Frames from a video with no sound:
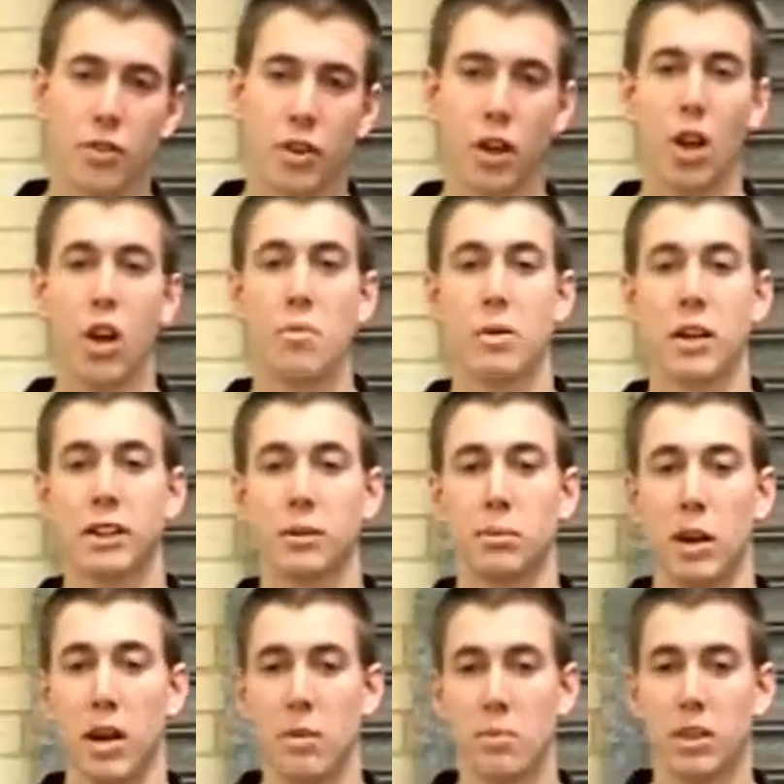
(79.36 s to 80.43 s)
The low pressure
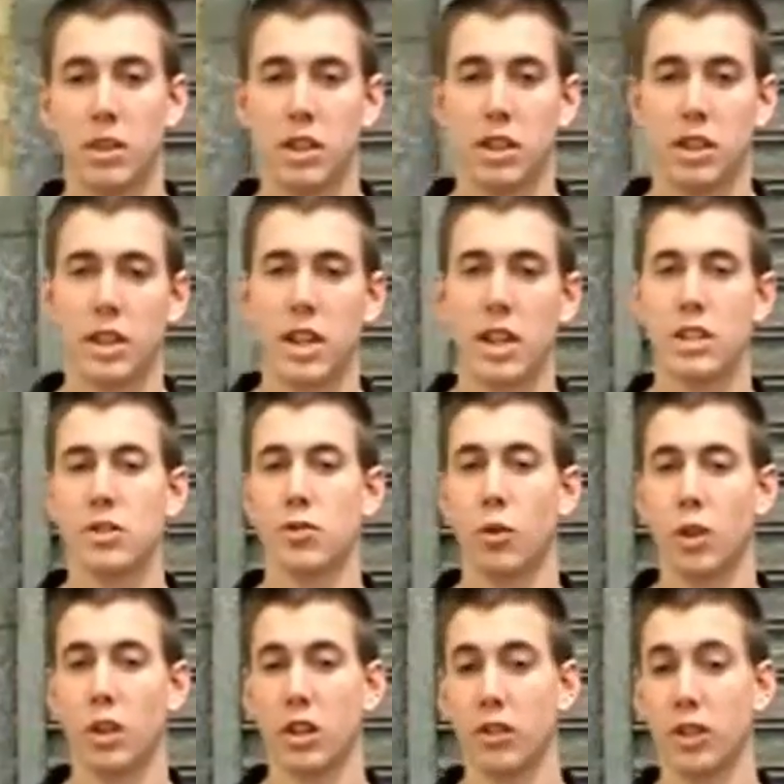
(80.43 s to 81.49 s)
pump is
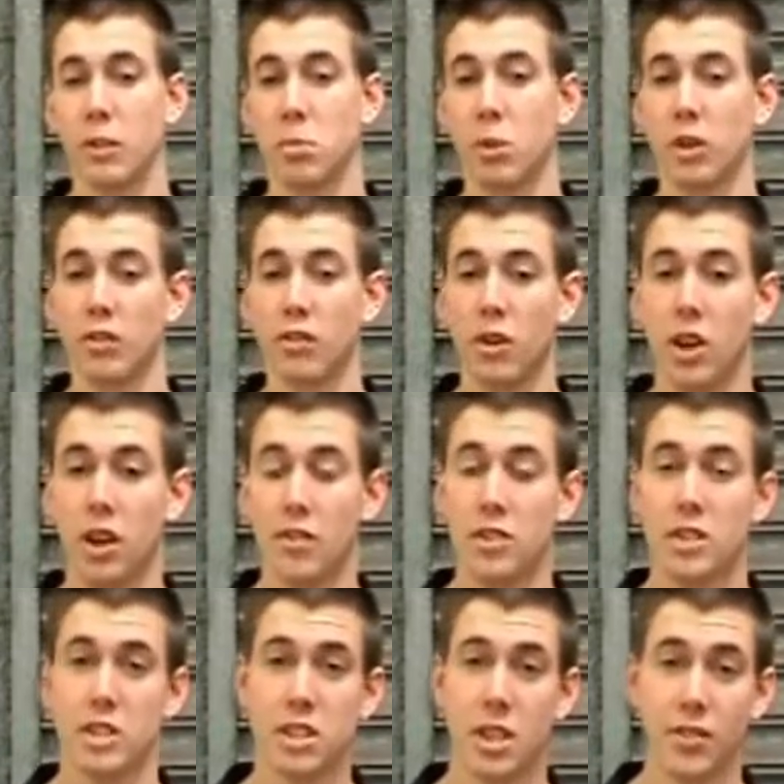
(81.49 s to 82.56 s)

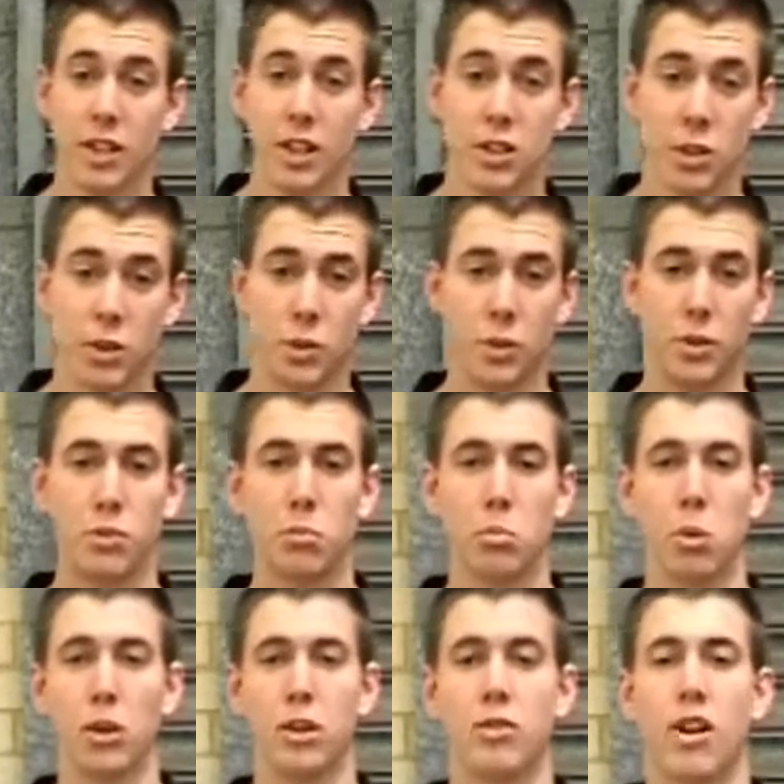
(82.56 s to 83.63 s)
43.5 to
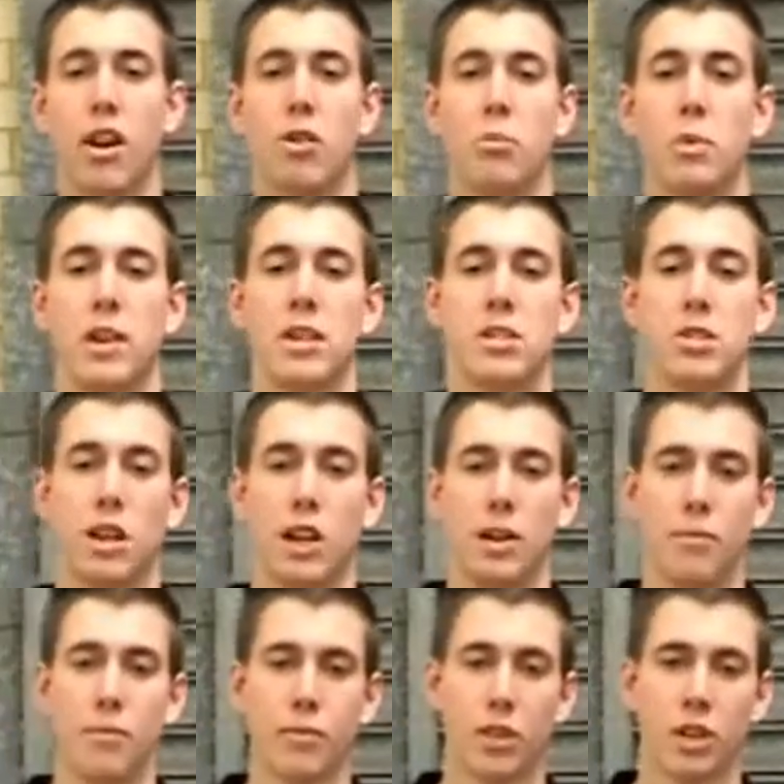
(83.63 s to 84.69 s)
72.5
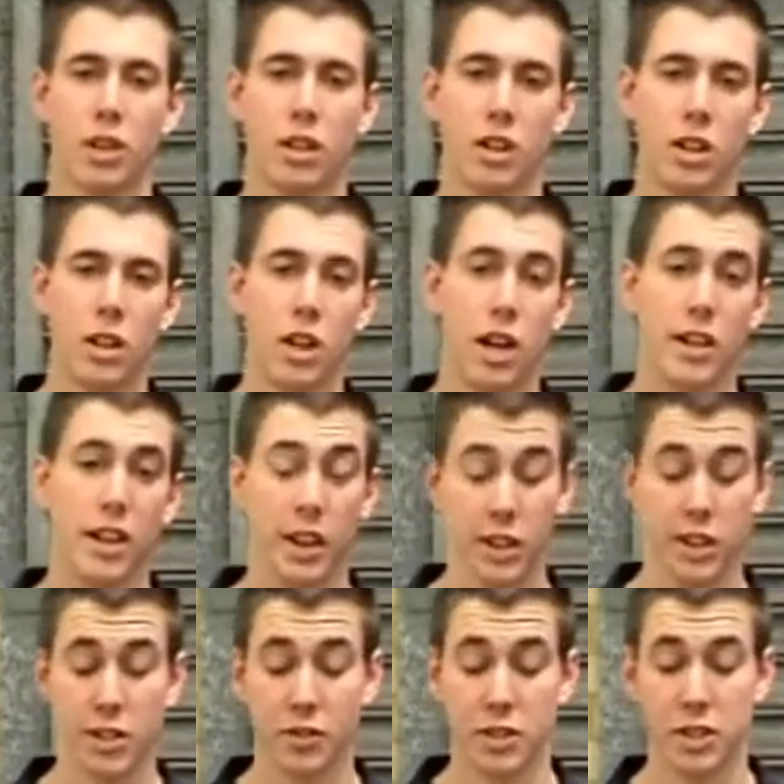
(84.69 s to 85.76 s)
psi.
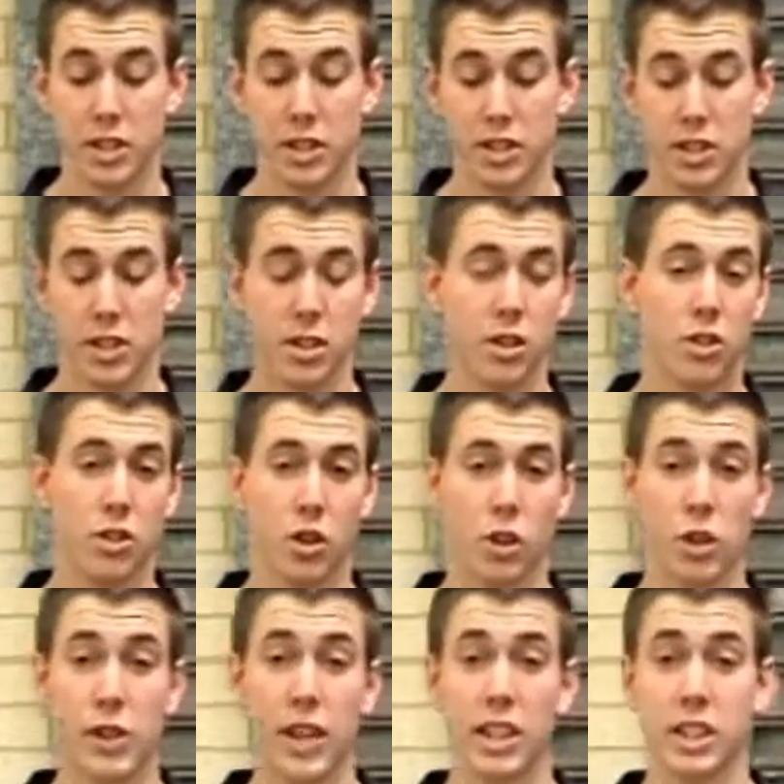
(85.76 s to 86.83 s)
Another difference is
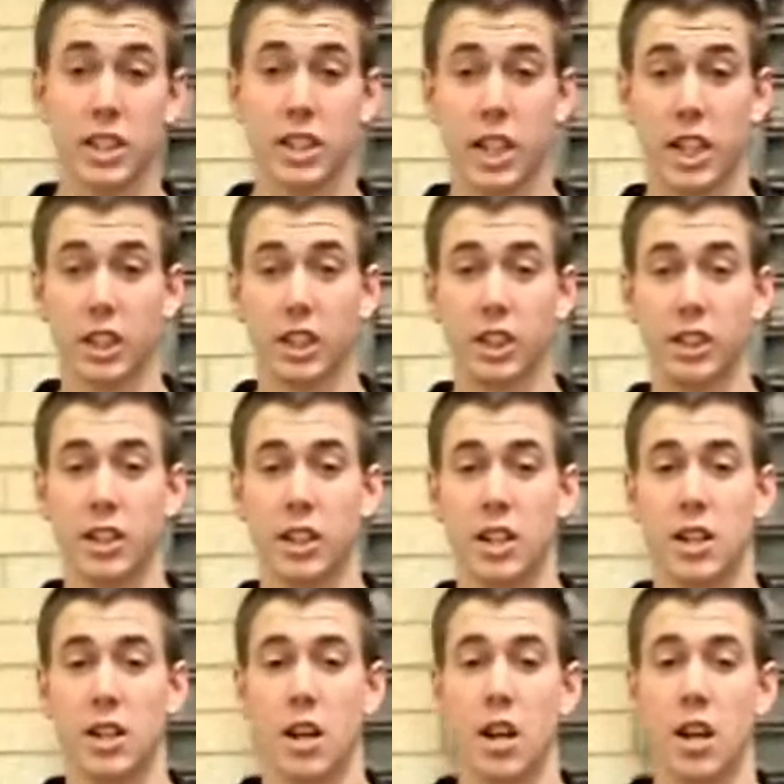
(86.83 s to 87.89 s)
the direct injection
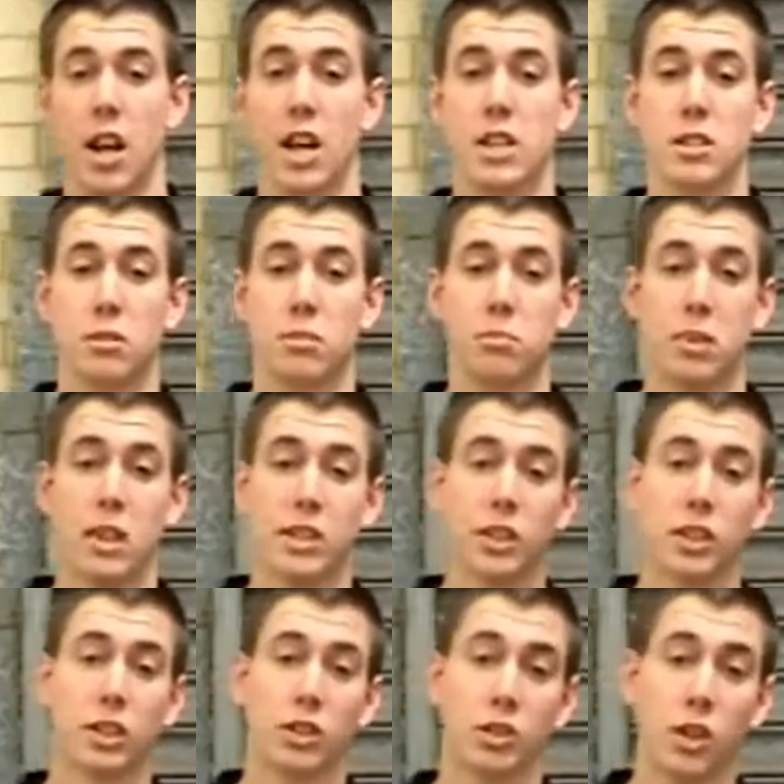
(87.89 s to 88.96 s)
has a
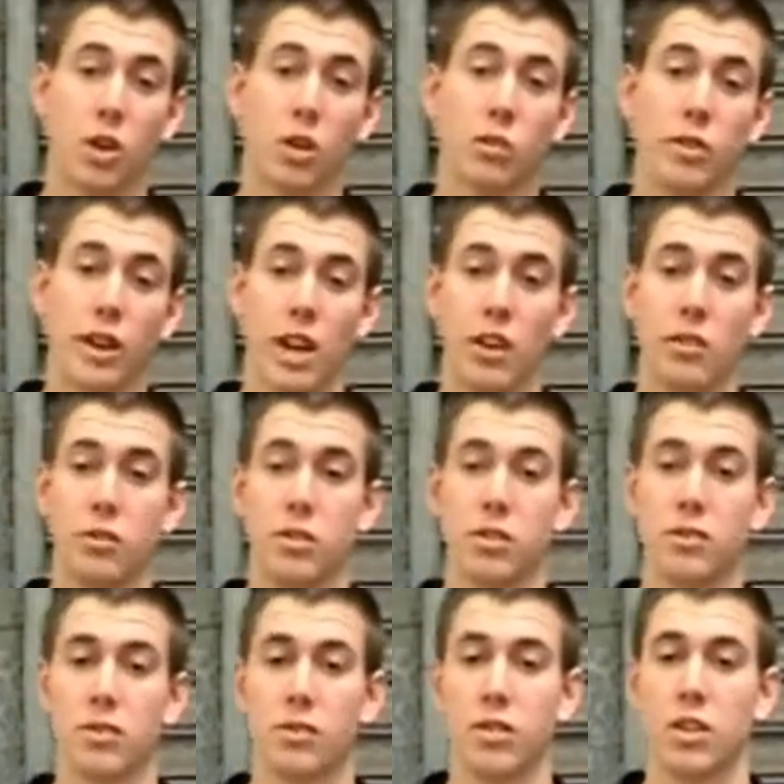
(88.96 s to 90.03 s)
pressure control valve
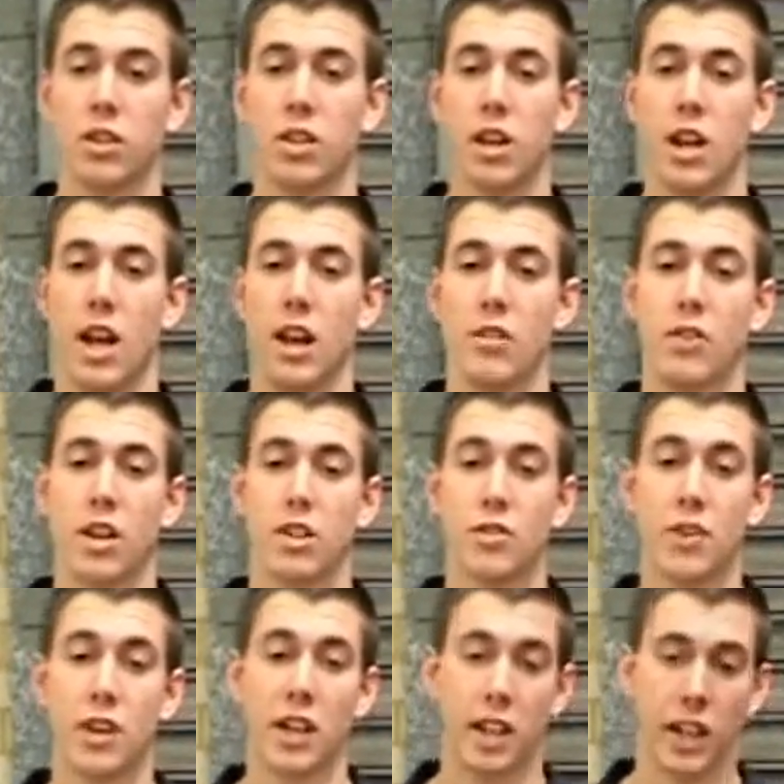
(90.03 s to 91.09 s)
and runs
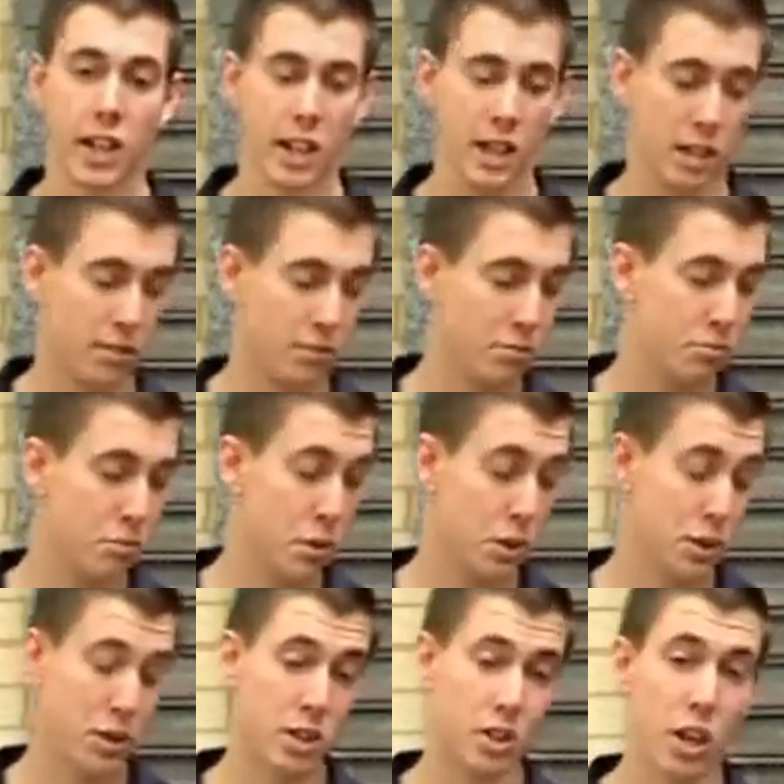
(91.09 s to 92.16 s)
very lean,
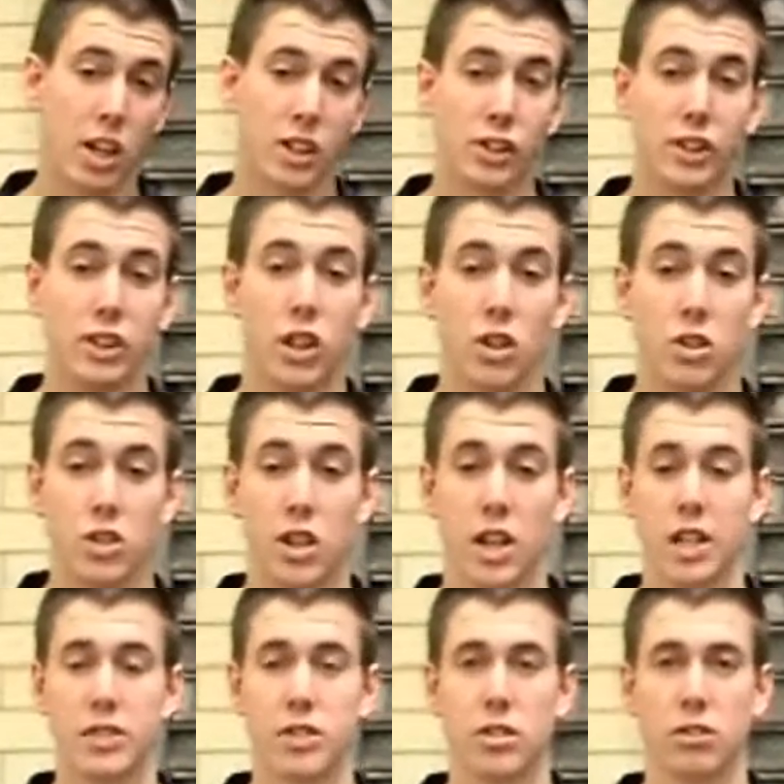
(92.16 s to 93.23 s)
producing nitrogen
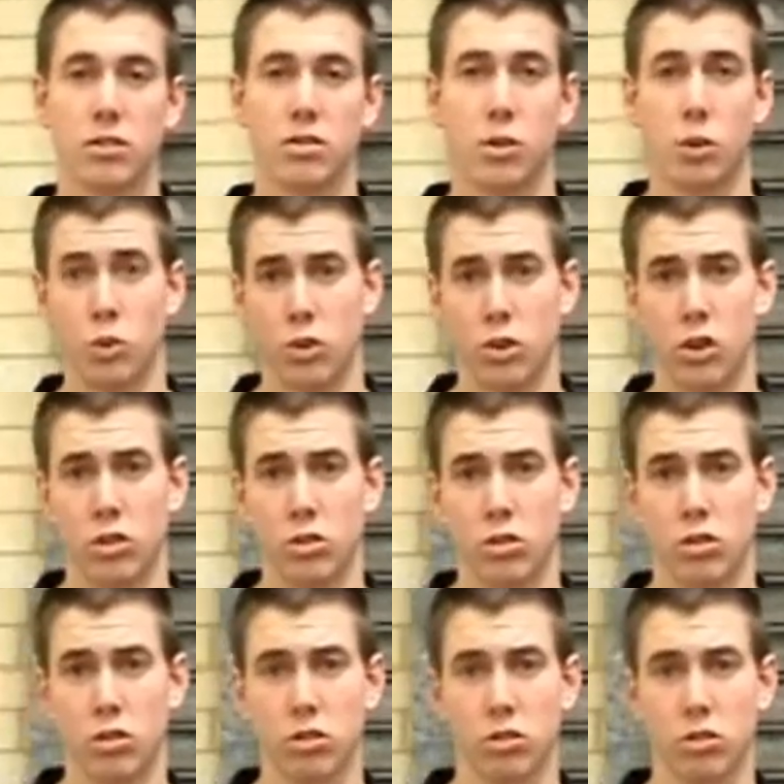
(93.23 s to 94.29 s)
oxides, or
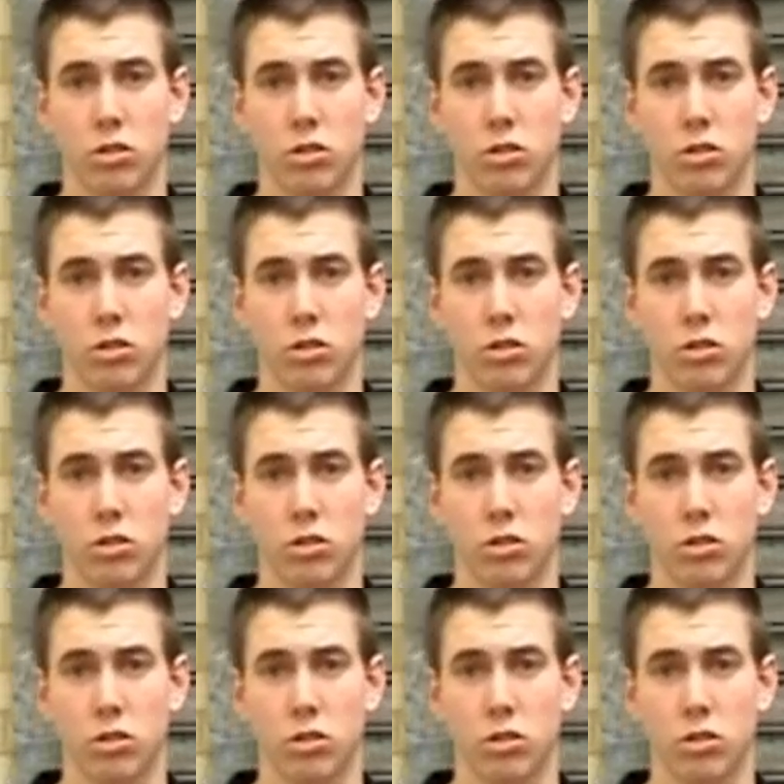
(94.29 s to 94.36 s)
NOx.